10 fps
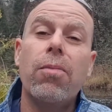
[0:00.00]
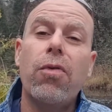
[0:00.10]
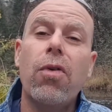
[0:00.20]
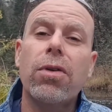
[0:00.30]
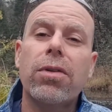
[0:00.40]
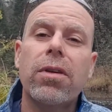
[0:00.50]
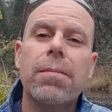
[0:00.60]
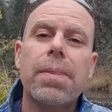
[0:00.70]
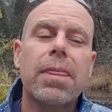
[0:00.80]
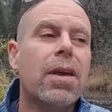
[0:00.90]
forth.
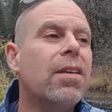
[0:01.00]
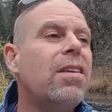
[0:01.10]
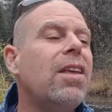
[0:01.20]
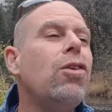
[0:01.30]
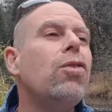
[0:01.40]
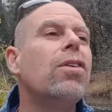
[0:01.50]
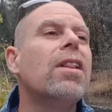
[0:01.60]
Continue to